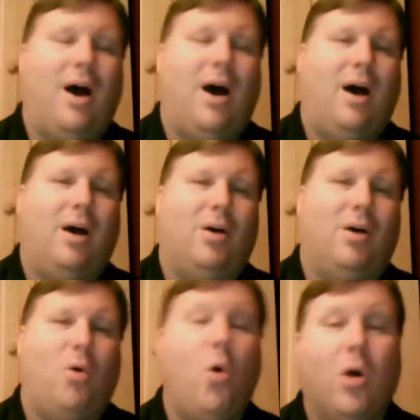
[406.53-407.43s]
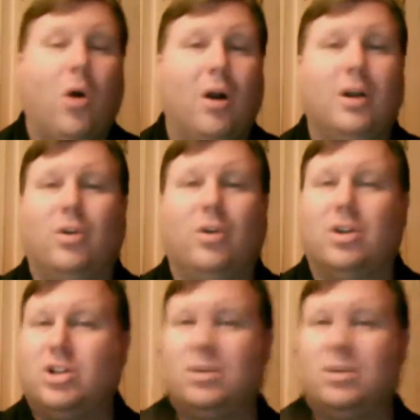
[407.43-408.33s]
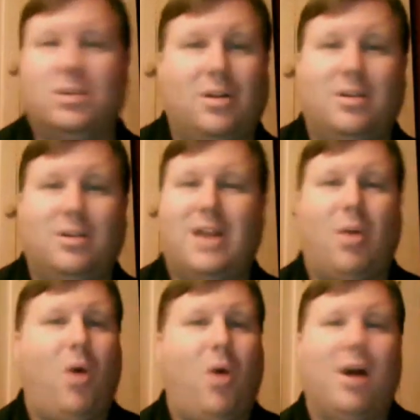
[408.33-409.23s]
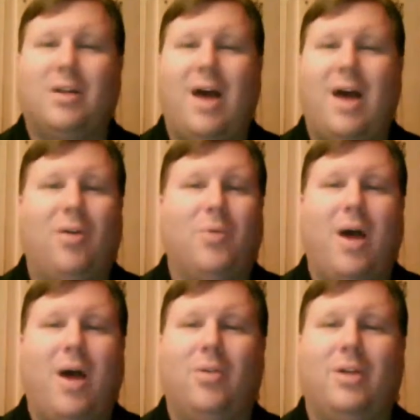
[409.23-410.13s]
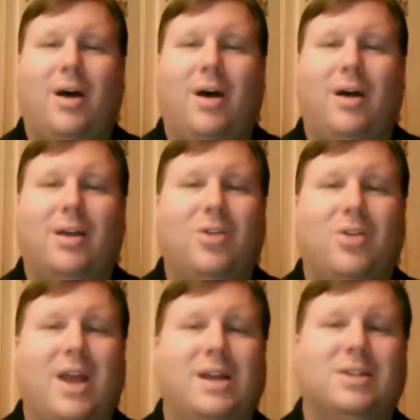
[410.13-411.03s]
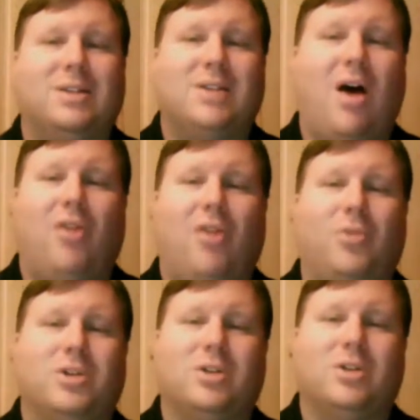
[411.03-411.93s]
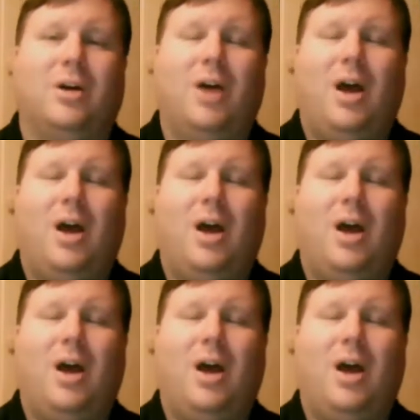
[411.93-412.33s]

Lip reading: Or you can just take a walk down around Kilkenny itself, which is a